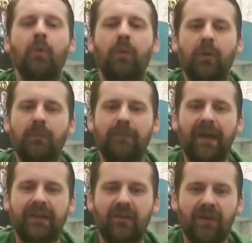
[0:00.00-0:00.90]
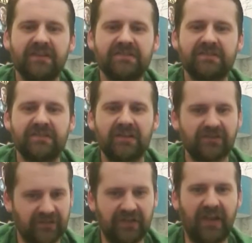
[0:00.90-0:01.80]
Welcome back, guys,
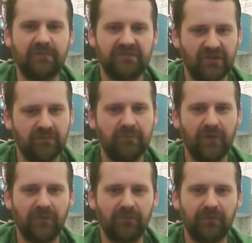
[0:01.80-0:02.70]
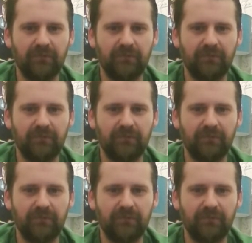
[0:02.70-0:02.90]
to the GameZone Birdroom.